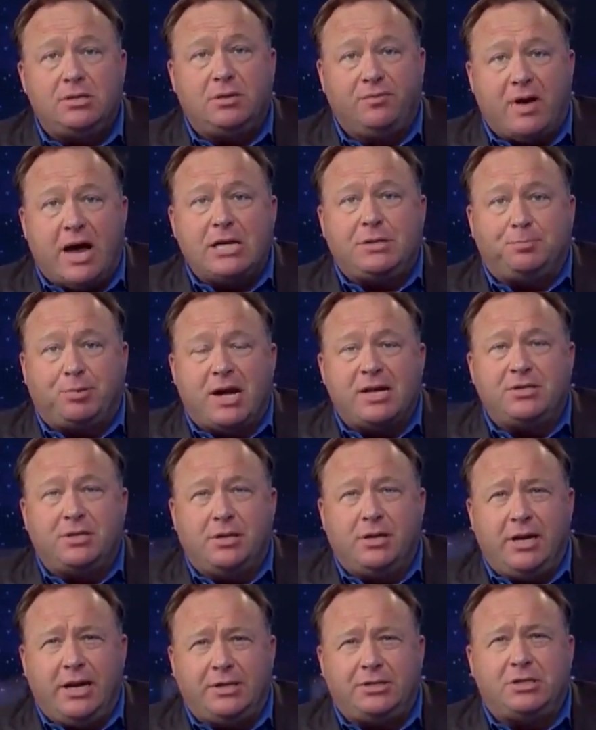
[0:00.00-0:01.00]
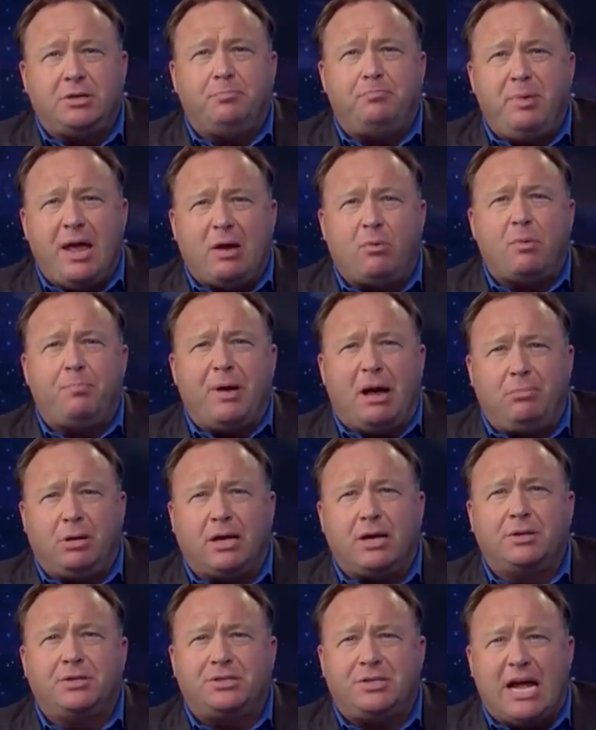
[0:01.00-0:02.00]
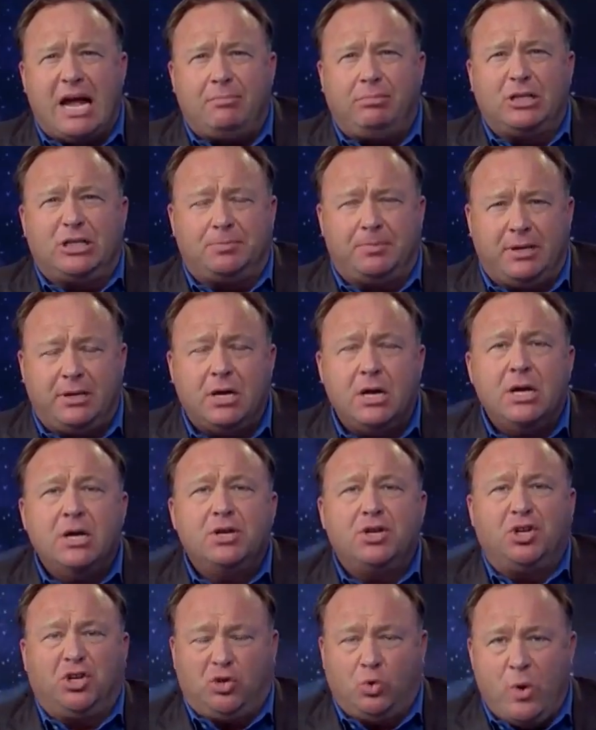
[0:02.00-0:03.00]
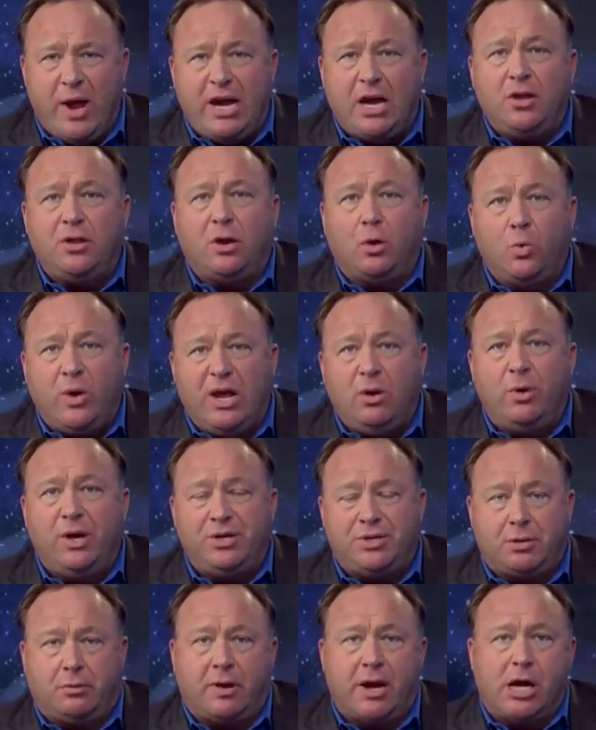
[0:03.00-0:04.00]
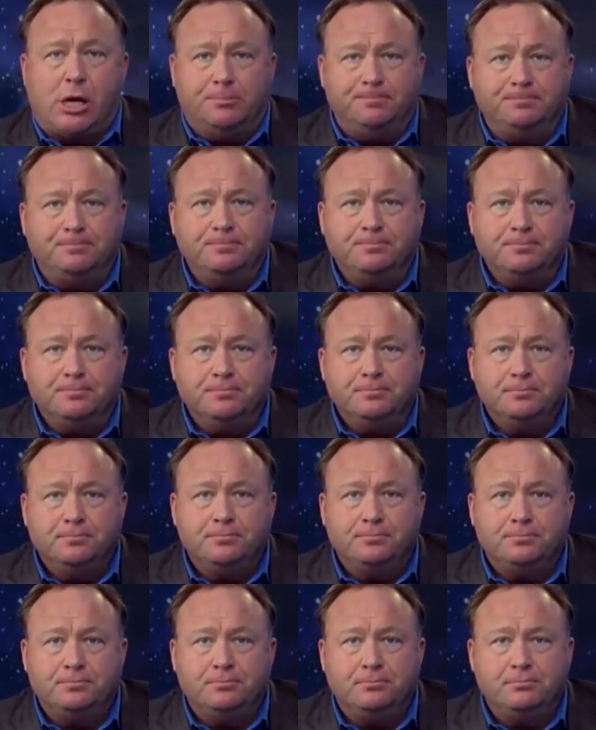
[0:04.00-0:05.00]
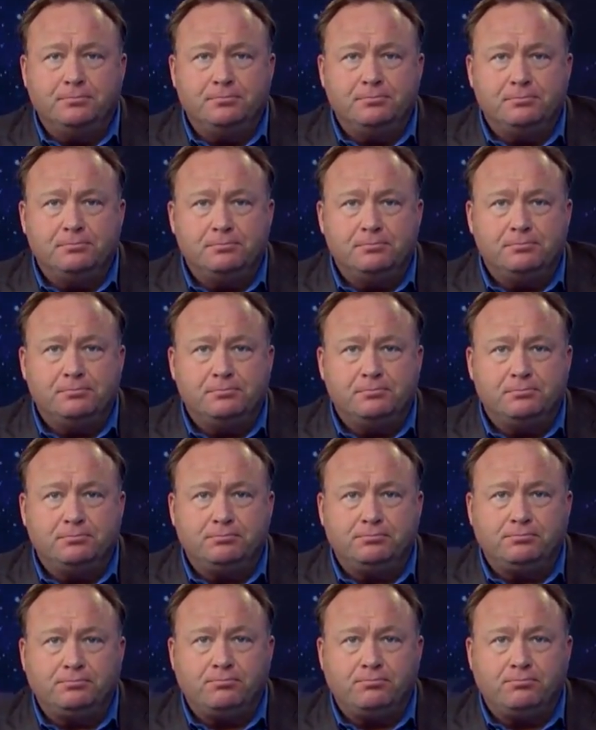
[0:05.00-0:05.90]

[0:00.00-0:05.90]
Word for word: It's the vice president. It's the big Republican establishment swinging their wee-wees around. Yeah, there's